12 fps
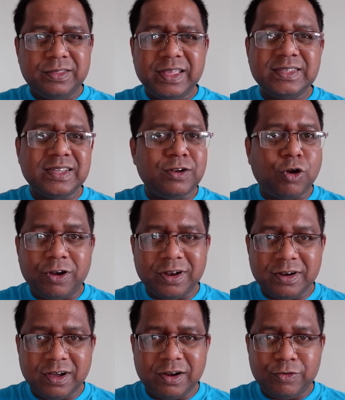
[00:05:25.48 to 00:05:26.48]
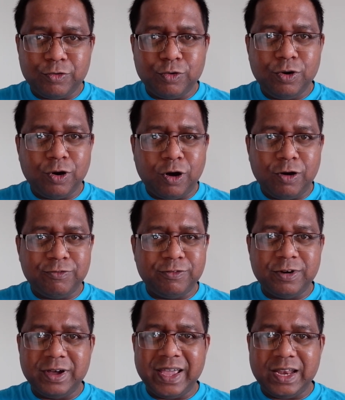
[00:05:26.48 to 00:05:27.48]
things are not in control
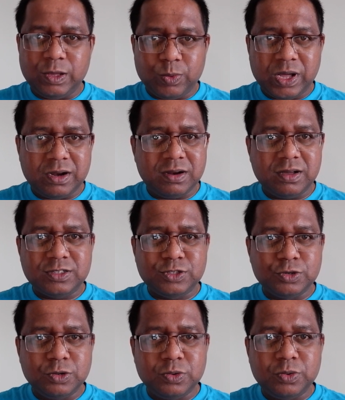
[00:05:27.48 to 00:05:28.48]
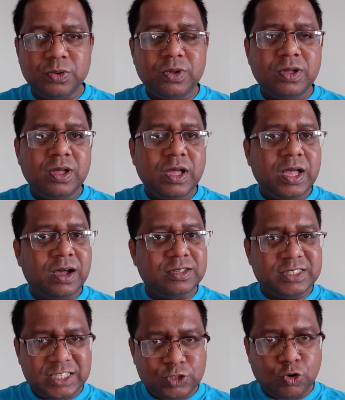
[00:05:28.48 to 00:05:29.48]
of anyone. So
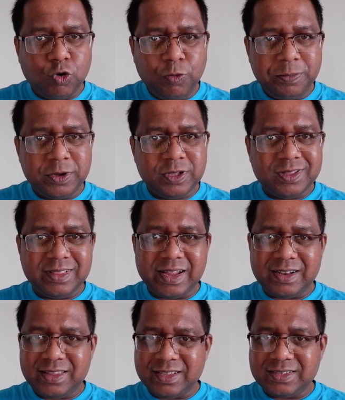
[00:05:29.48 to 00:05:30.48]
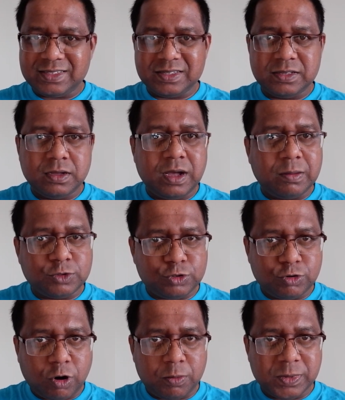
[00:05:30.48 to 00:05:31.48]
just hope that things comes
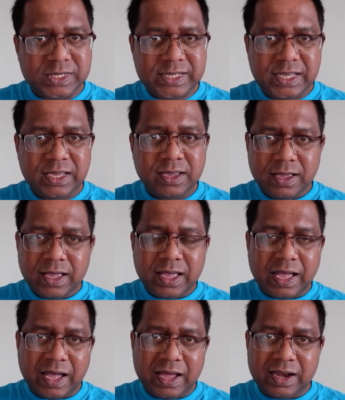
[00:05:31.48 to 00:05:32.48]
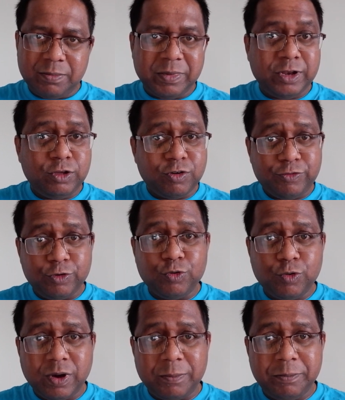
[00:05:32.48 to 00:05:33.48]
to normalcy, and many of you
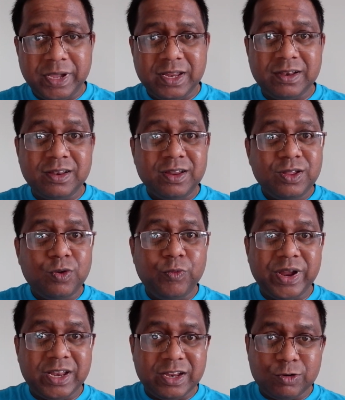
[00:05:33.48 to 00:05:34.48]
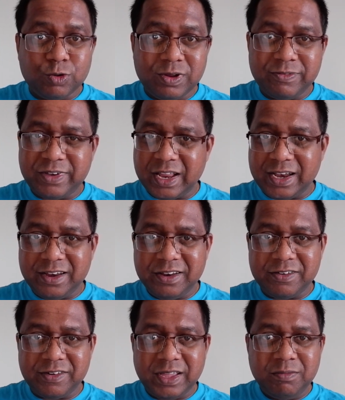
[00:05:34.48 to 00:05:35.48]
who have been waiting to live
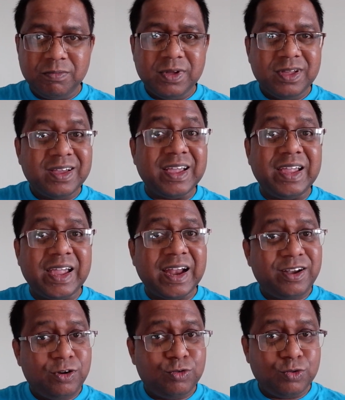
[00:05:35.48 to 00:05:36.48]
Canadian dream get